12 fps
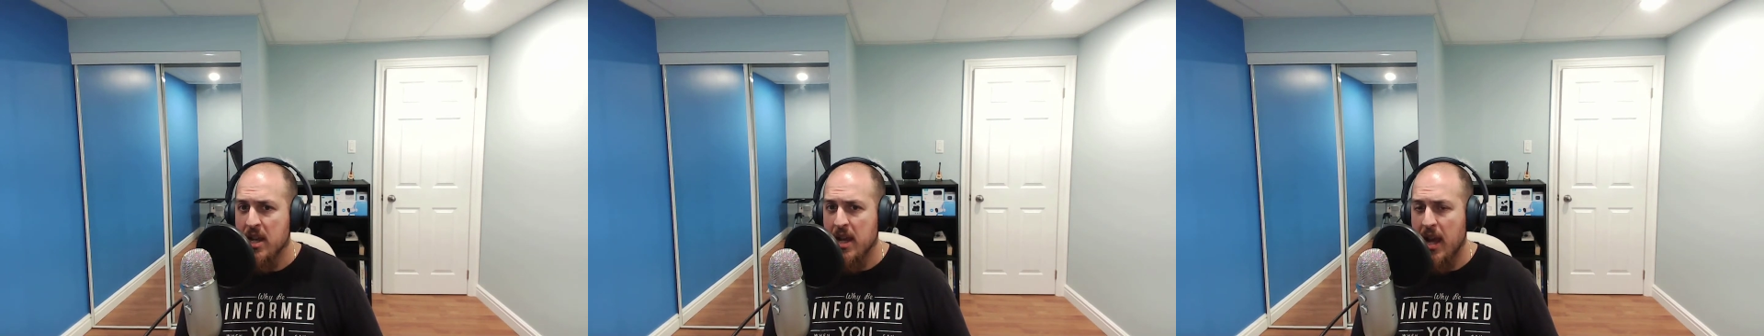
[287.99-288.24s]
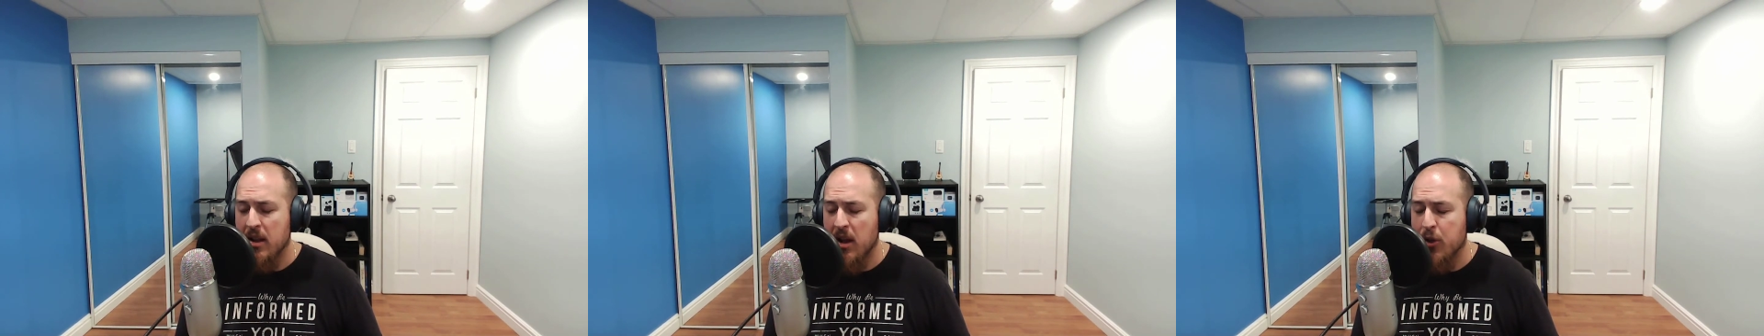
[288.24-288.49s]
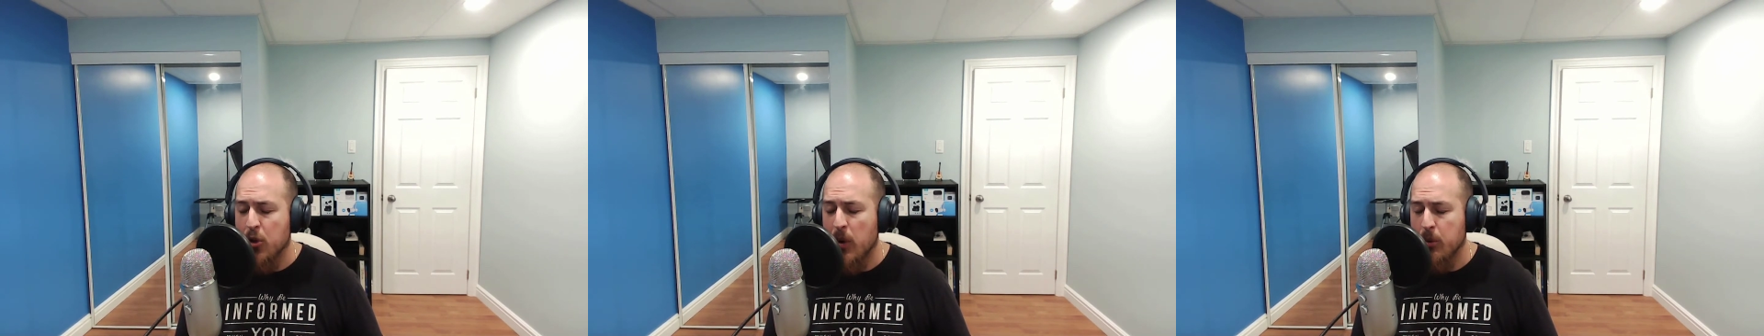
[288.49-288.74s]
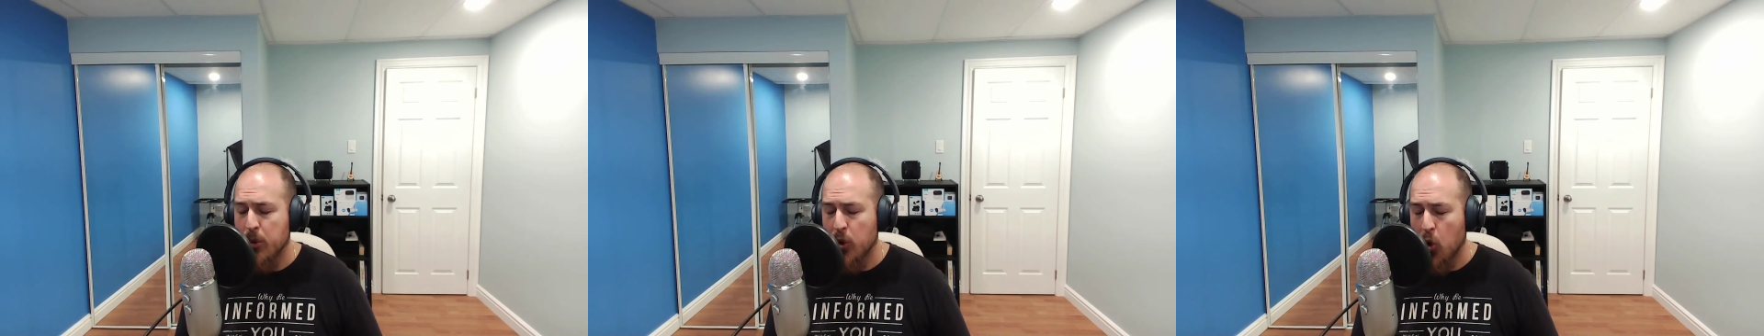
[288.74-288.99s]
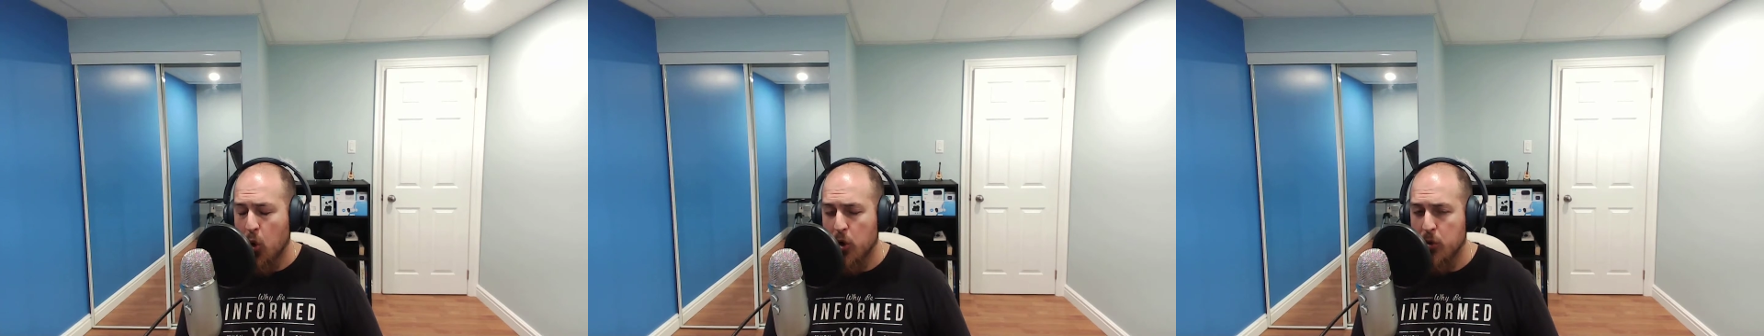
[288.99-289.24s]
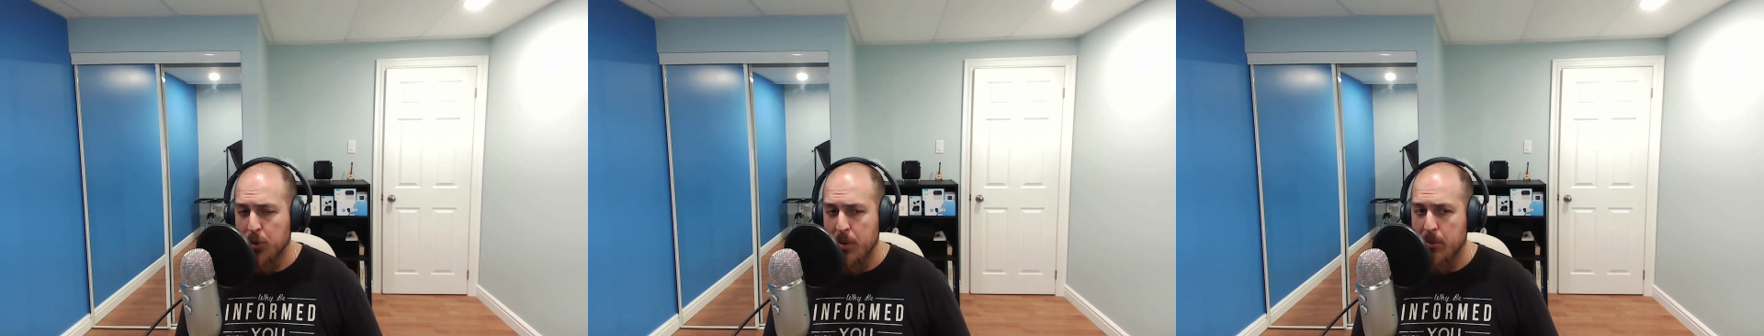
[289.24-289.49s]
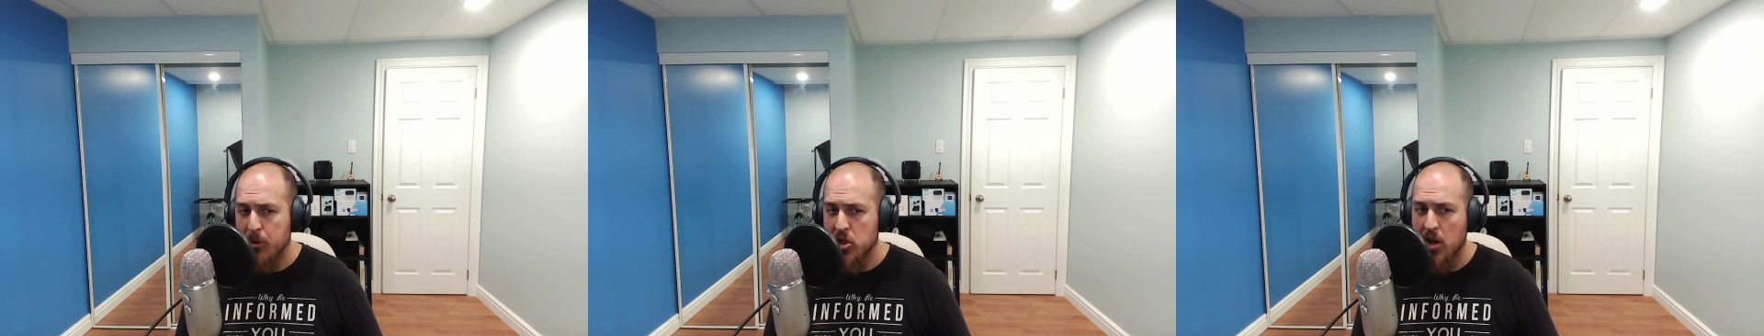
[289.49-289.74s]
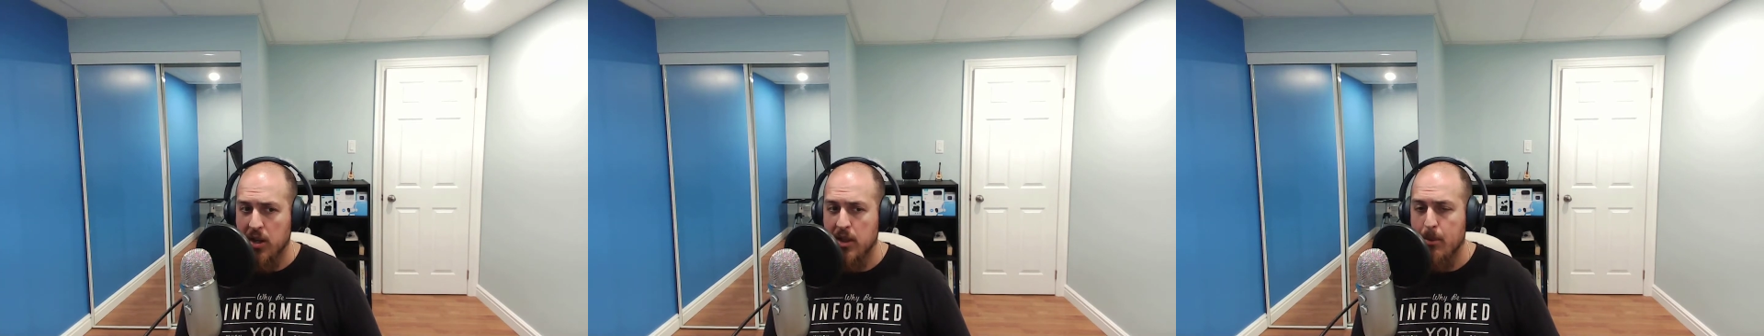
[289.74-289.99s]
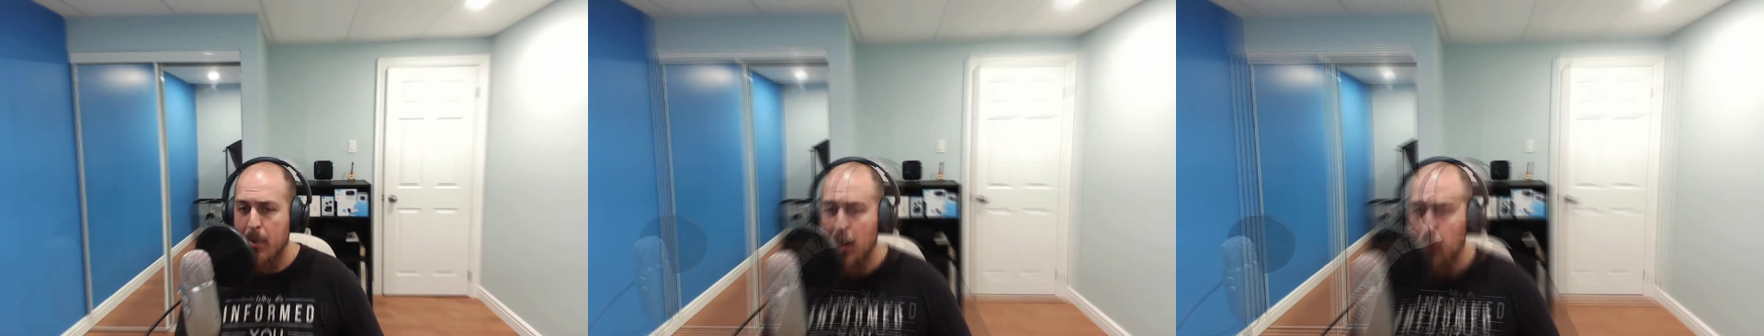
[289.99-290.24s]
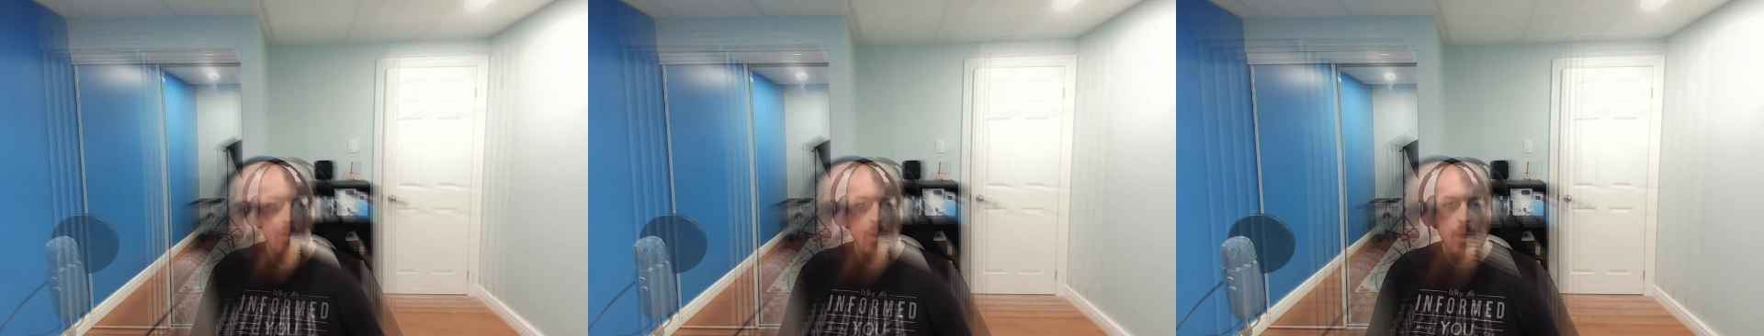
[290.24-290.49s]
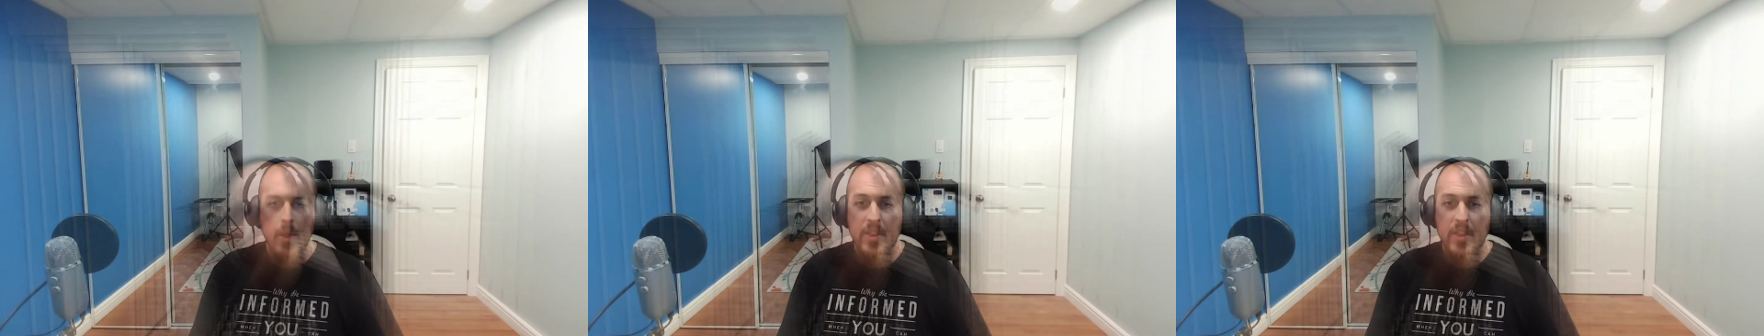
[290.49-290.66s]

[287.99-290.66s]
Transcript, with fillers: and the other one we recorded with people talking in the background.